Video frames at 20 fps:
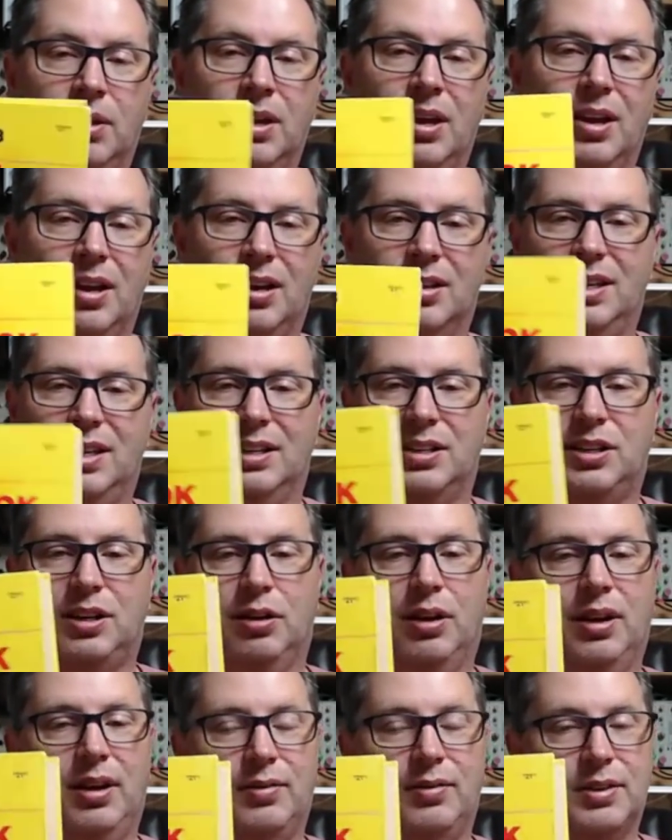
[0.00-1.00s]
because they still
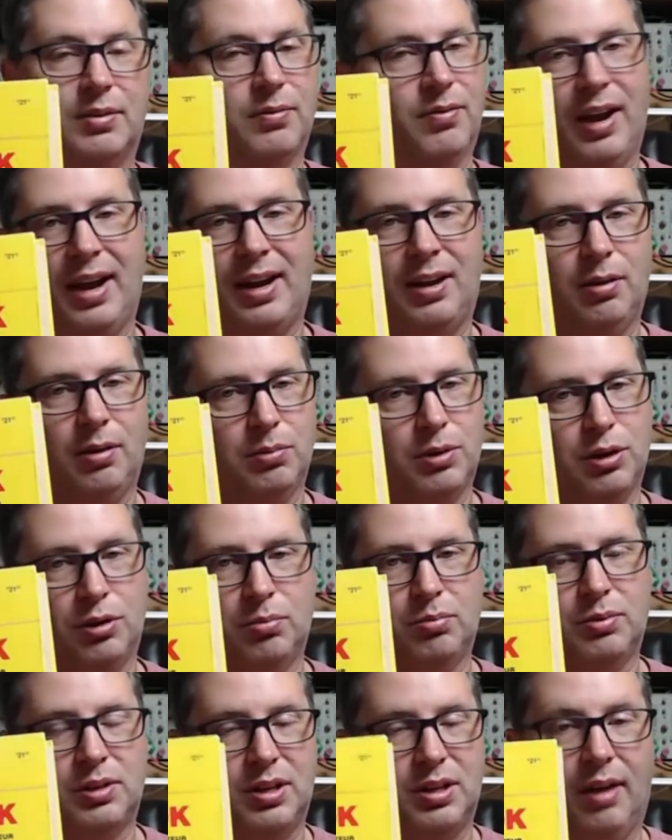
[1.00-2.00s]
have some vacuum
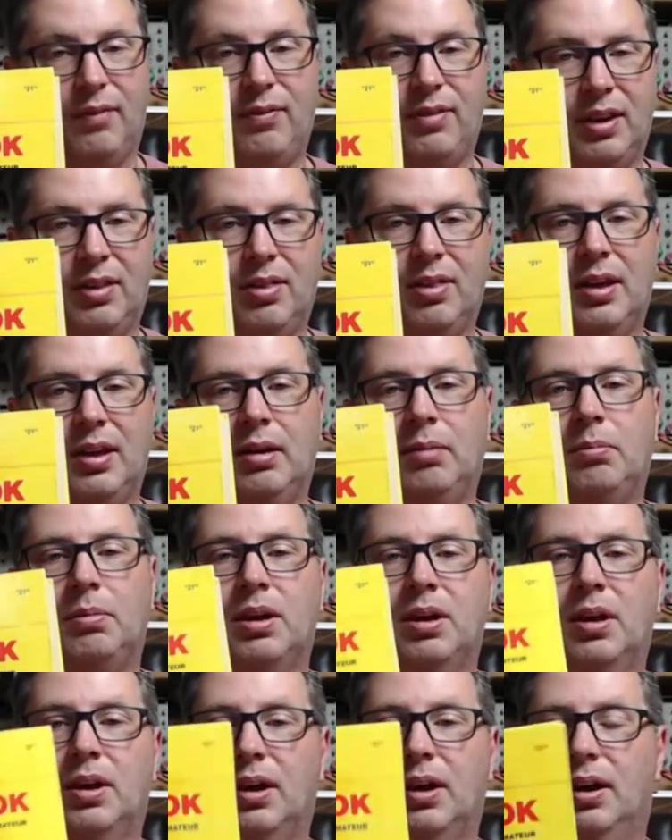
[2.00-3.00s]
tube stuff in them,
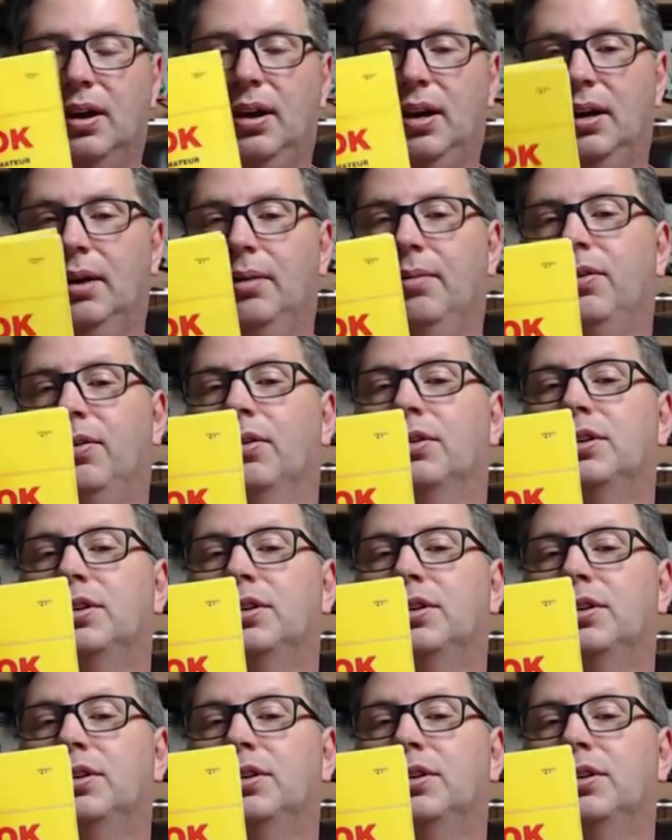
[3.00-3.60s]
if you're a